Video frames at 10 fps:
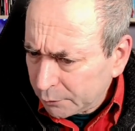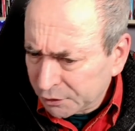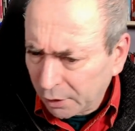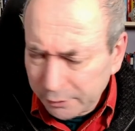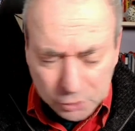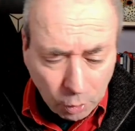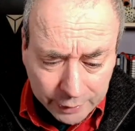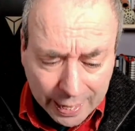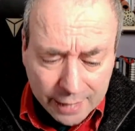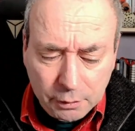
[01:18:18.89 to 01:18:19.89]
So it's
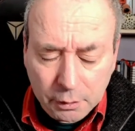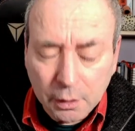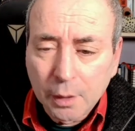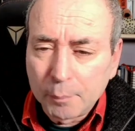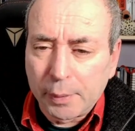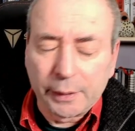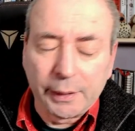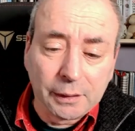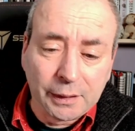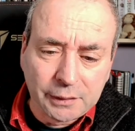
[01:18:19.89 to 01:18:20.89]
not the end, but
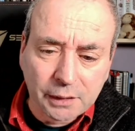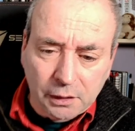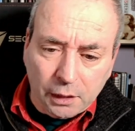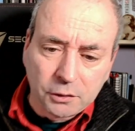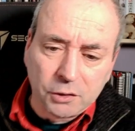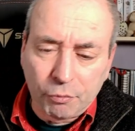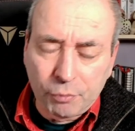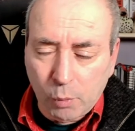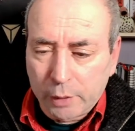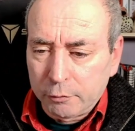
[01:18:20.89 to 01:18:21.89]
it does close
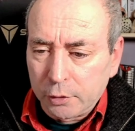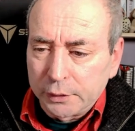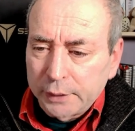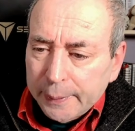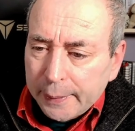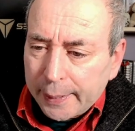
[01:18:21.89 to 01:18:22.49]
off one route.